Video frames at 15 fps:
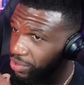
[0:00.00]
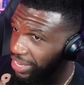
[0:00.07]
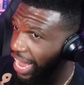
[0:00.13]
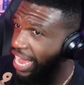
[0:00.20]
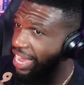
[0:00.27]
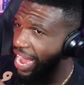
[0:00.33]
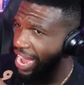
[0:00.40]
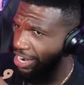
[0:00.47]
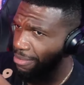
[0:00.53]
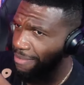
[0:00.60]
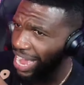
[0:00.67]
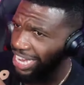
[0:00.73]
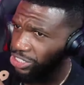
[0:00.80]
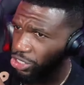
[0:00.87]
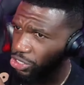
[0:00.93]
Okay,
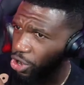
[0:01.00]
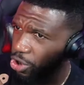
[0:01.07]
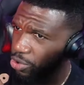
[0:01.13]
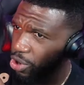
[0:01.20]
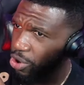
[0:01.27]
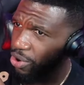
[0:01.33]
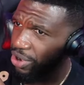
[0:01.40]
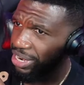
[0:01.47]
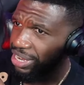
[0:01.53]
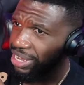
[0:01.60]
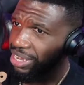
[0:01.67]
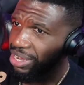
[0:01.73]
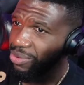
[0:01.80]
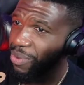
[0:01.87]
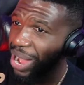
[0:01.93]
animation. Hold on.
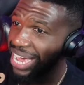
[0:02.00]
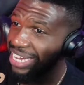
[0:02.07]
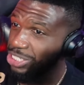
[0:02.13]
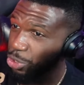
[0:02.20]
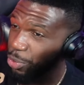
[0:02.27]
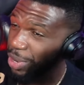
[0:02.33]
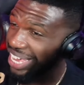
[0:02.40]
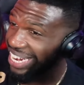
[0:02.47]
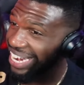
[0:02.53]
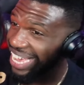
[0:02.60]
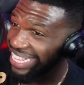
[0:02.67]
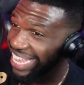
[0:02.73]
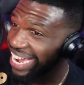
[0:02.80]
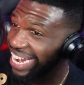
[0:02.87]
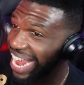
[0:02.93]
Why he tweaking
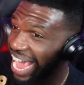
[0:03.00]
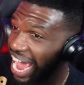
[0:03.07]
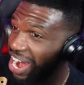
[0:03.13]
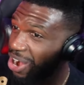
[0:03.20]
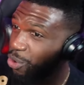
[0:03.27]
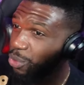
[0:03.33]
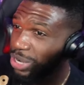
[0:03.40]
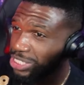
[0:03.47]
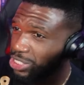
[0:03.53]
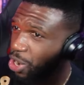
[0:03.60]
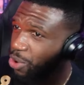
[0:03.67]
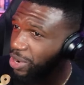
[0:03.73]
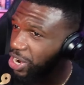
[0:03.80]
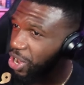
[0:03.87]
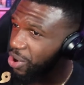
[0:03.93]
like that in the air? What's
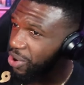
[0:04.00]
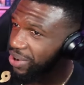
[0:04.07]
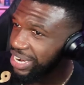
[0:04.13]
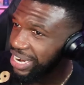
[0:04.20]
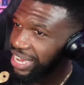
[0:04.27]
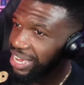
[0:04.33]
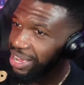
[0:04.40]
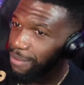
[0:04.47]
going on?